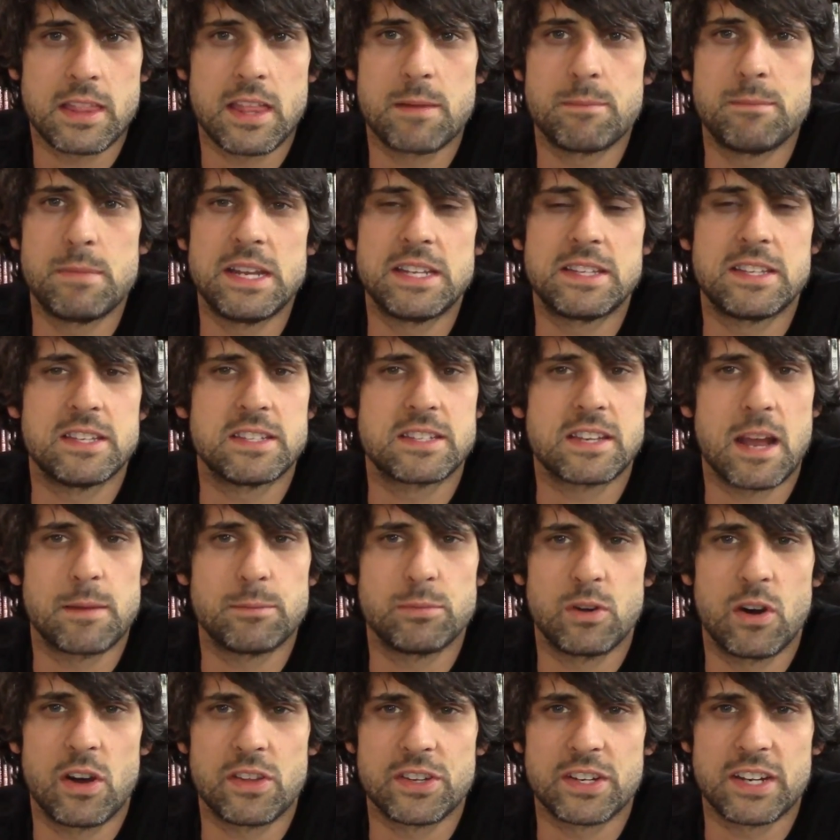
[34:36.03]
They meet these
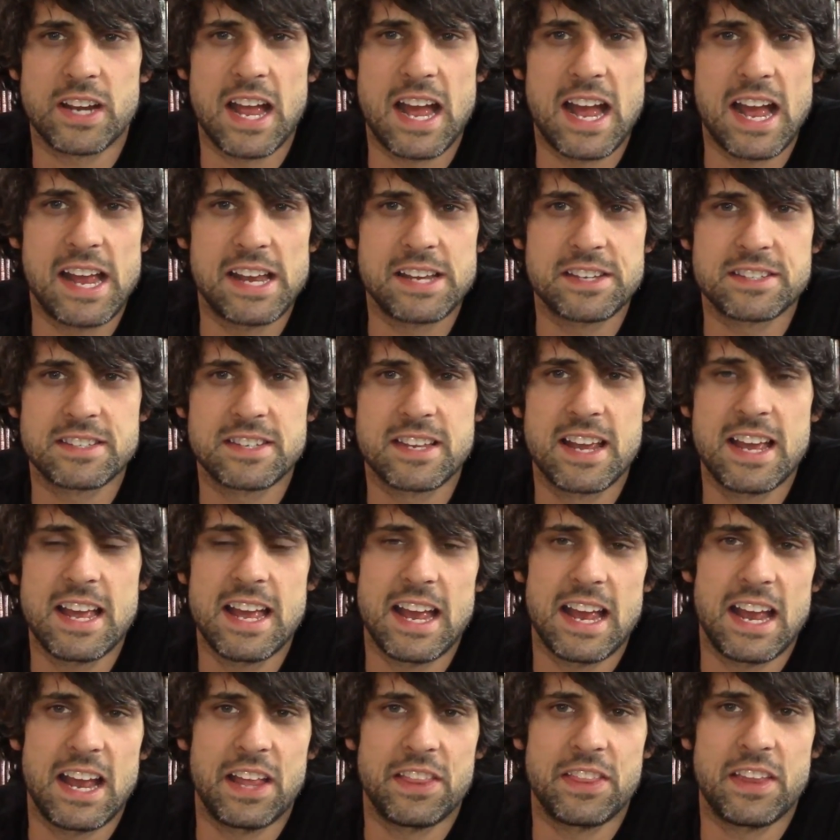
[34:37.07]
couple other guys,
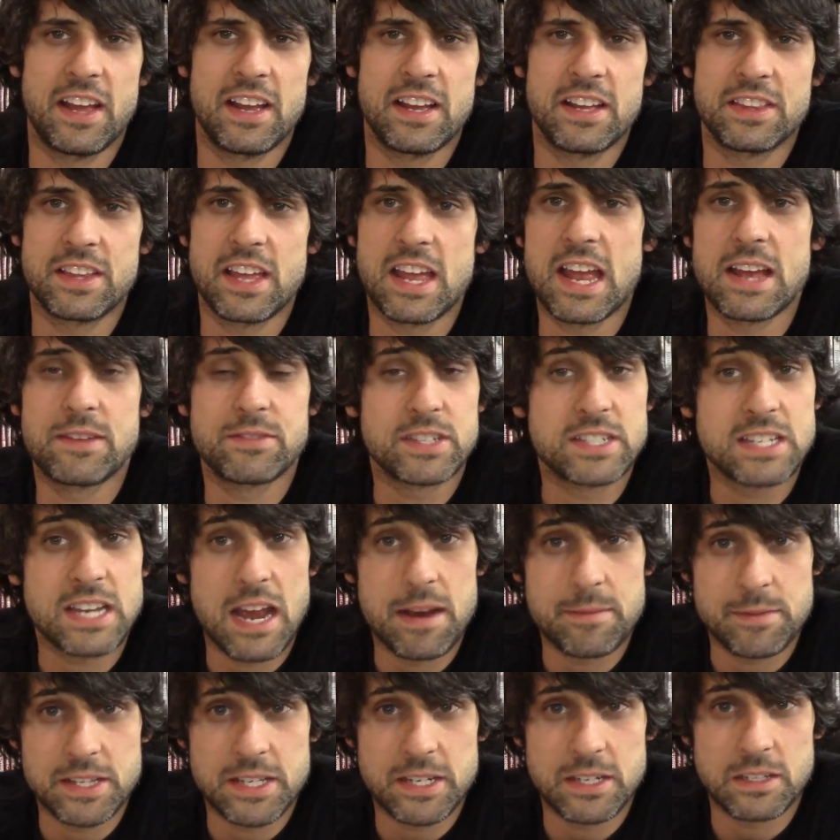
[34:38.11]
and uh, they have the
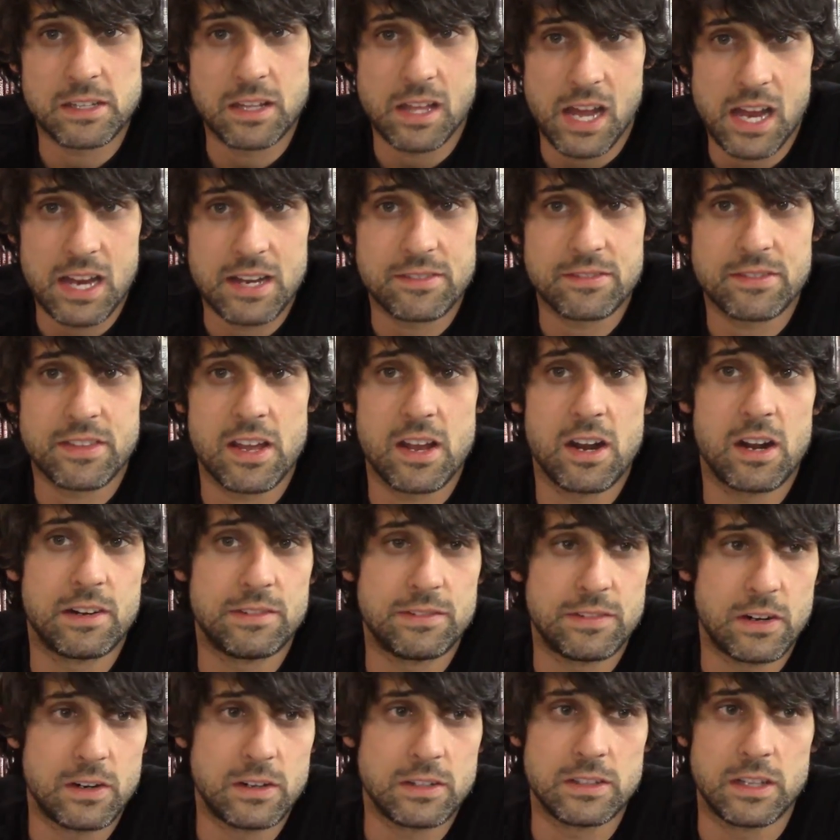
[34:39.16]
time of their life. They all
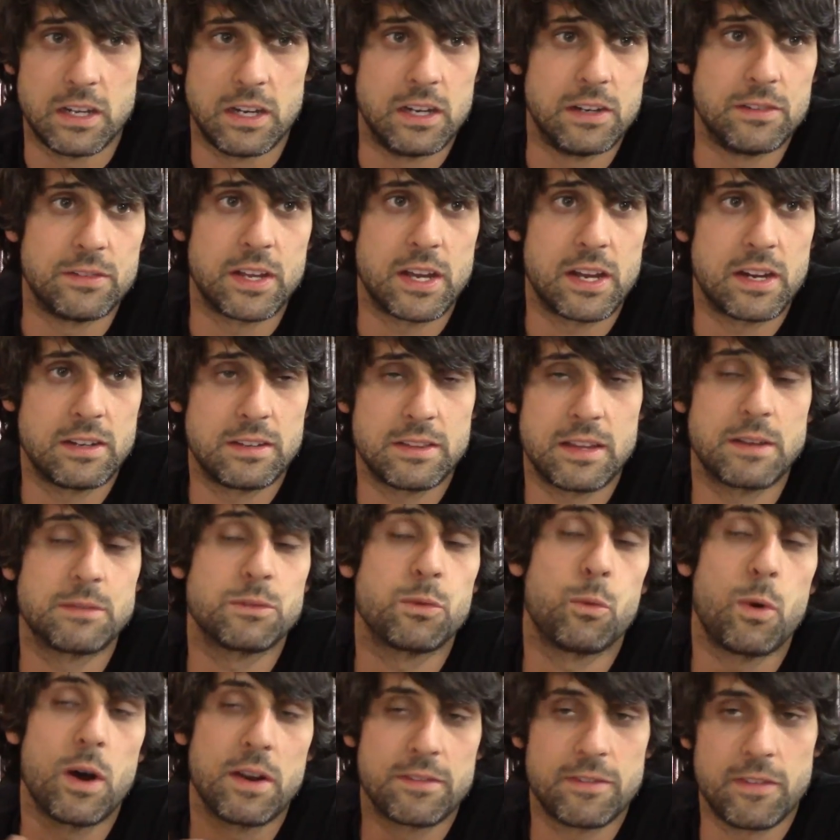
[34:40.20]
fall in love. They all, and
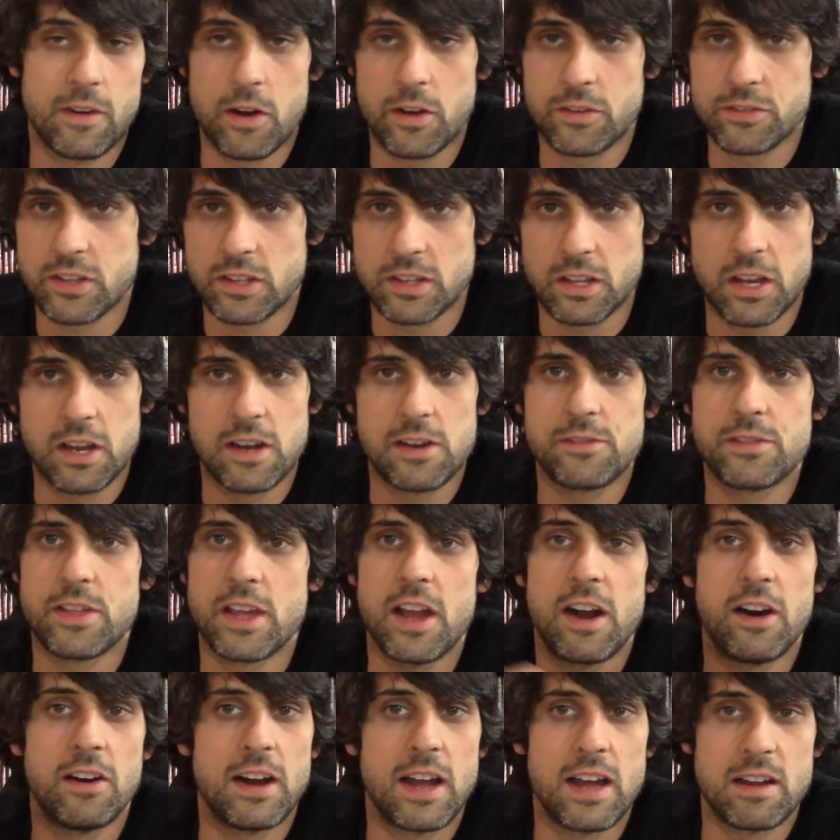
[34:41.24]
the one falls in love.
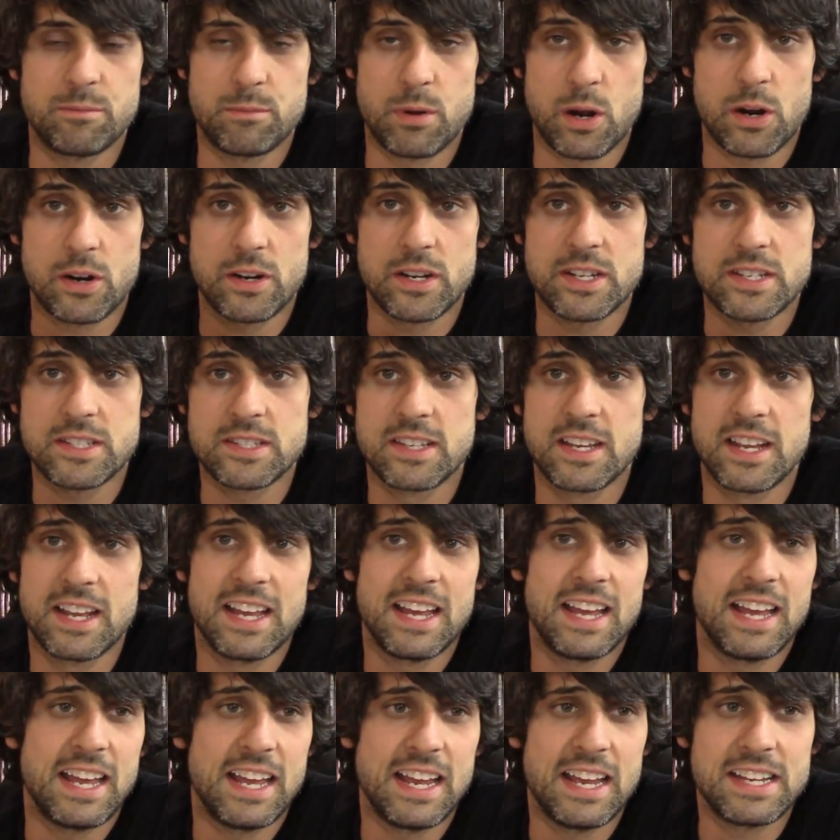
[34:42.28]
They all have parties,
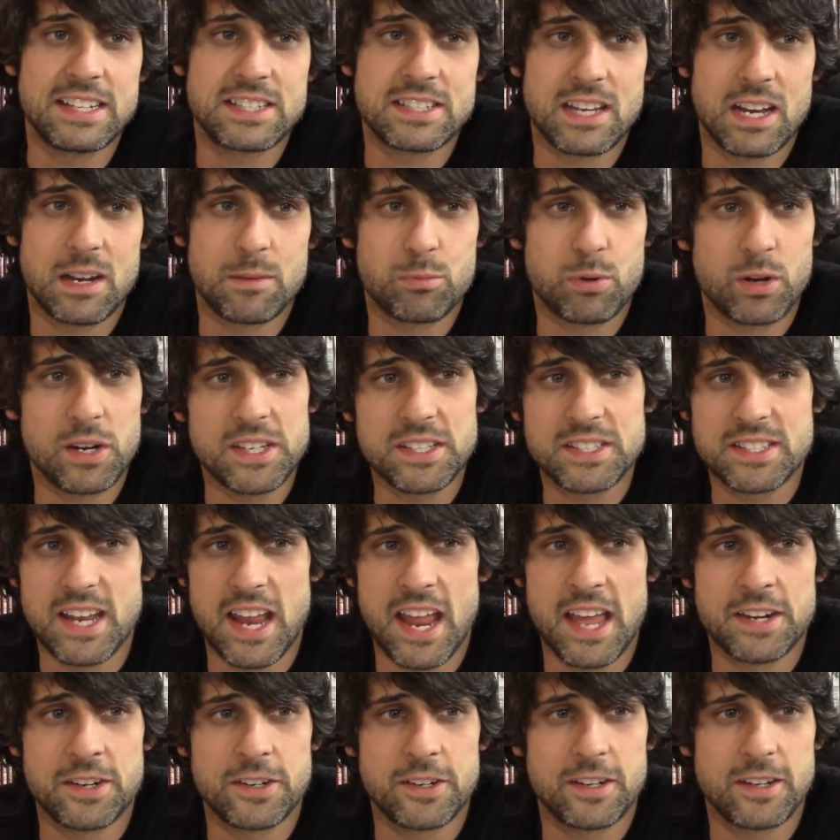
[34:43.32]
it's uh, pretty
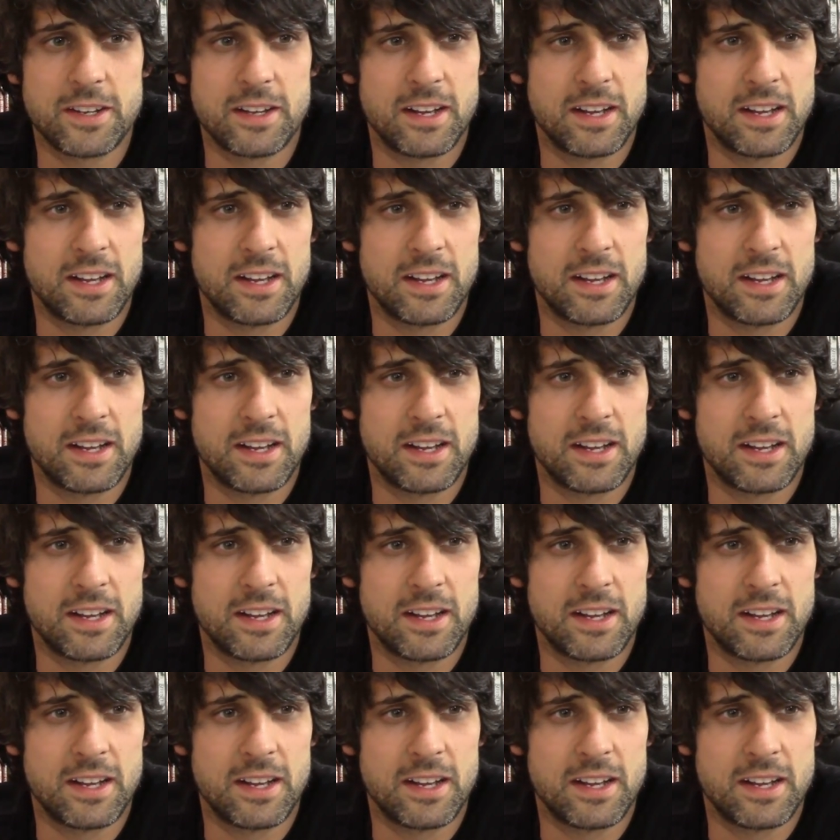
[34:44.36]
standard.